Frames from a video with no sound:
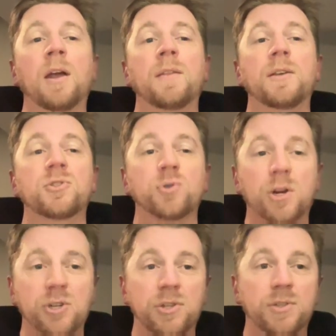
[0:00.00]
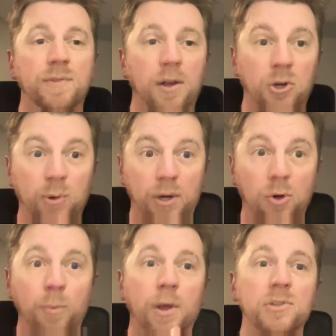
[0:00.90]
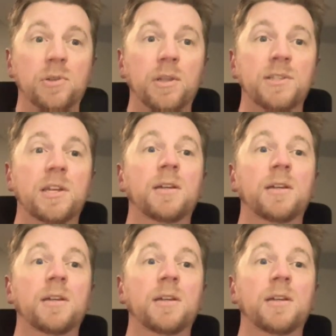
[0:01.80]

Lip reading: The instructions of how to create your own puzzle and send